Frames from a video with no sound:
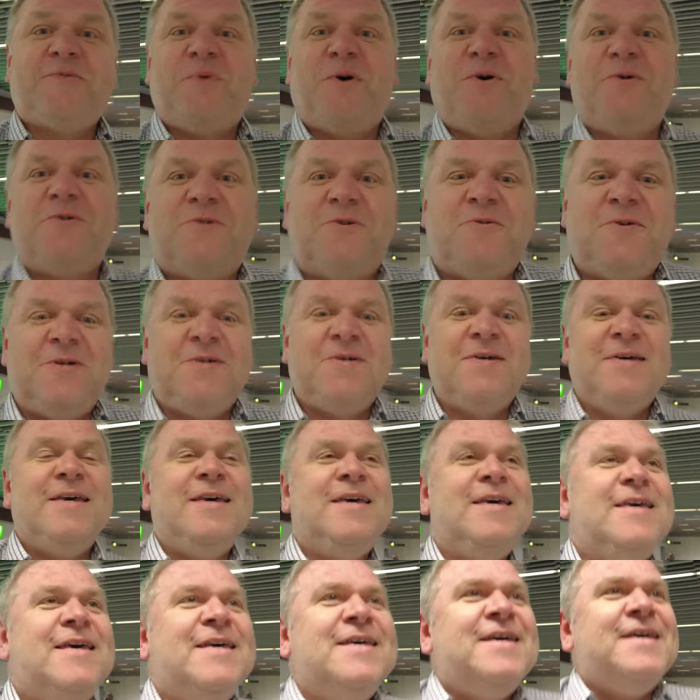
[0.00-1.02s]
spoke to you.
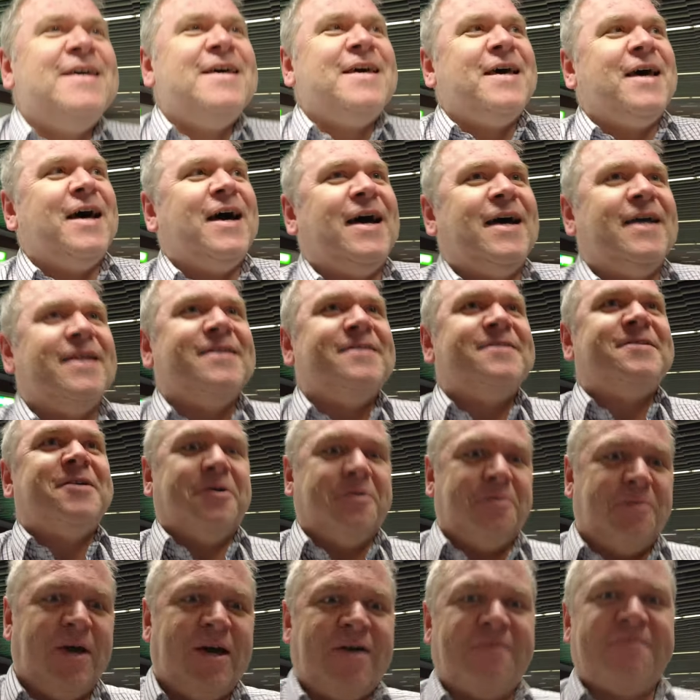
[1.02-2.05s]
And
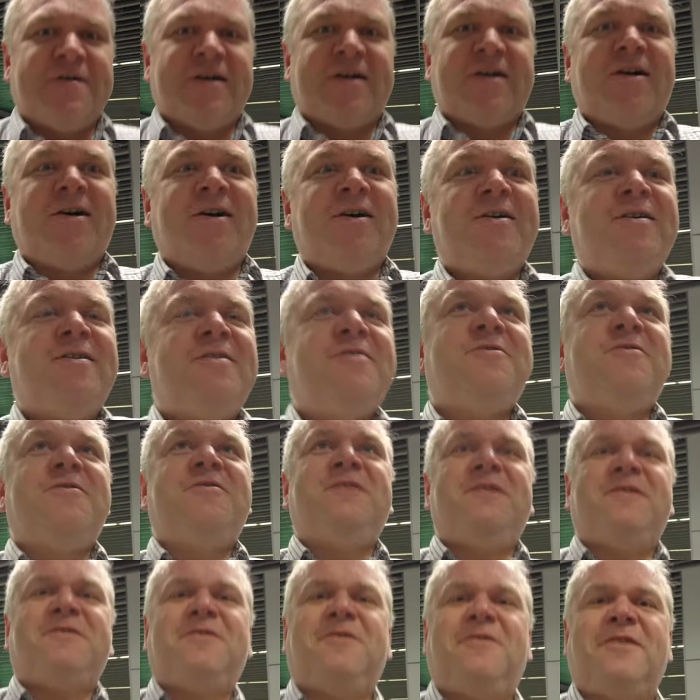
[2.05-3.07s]
we have the car.
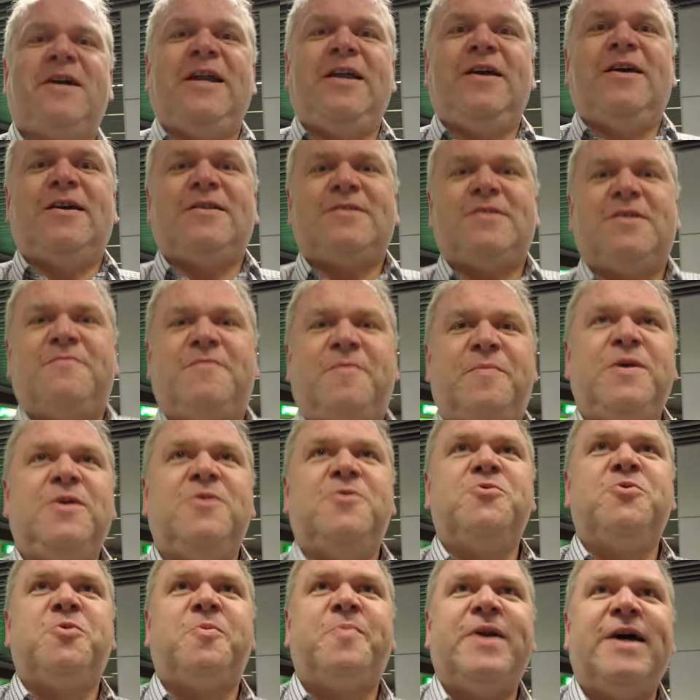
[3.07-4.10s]
Just need to go and get it from the
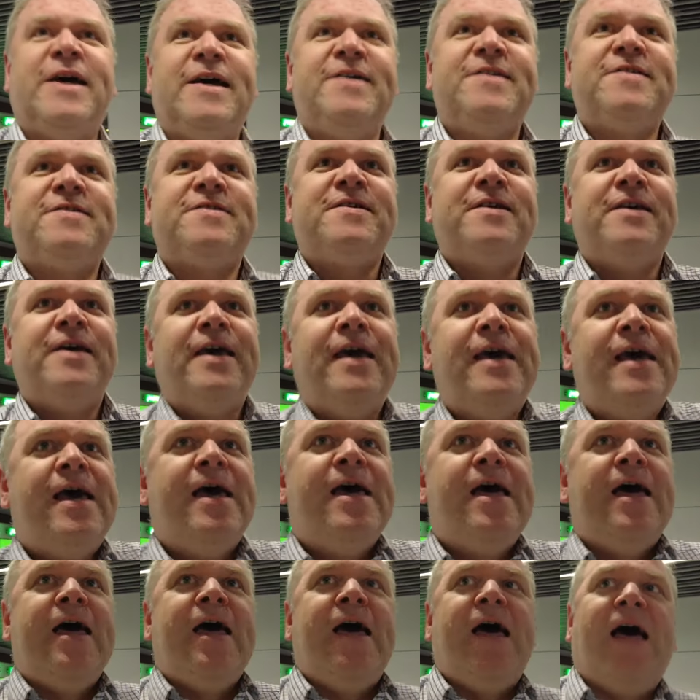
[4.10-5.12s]
usual place.
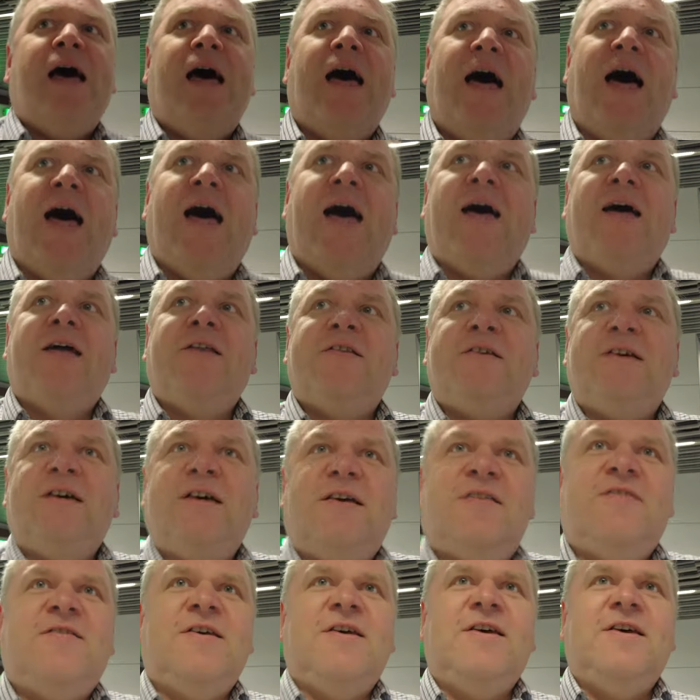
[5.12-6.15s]
And
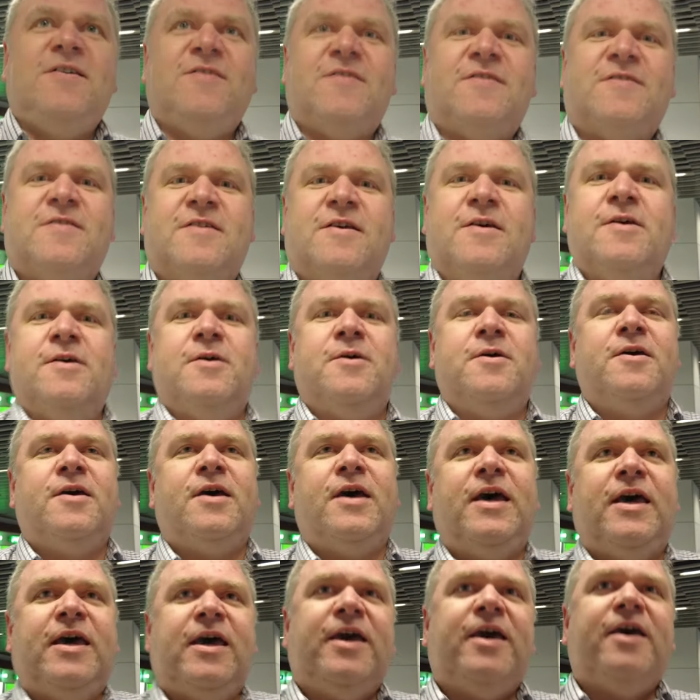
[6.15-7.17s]
it is
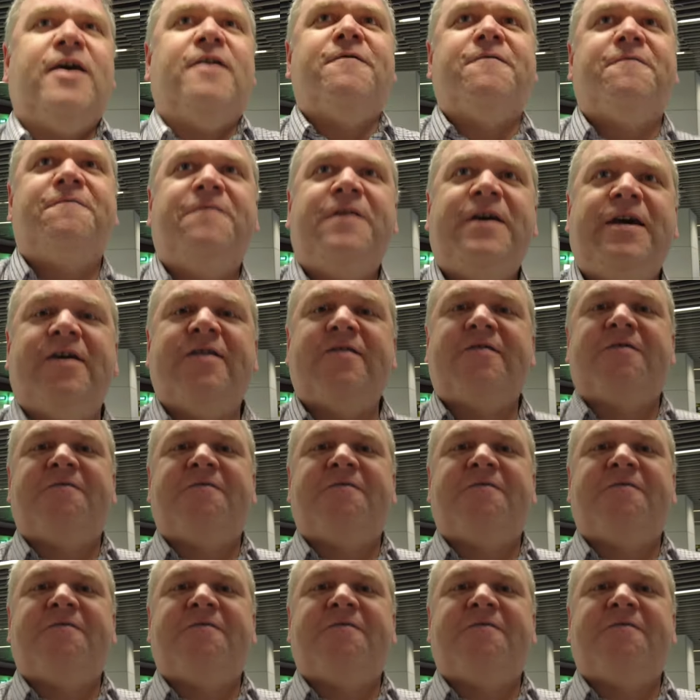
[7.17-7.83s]
a Fiat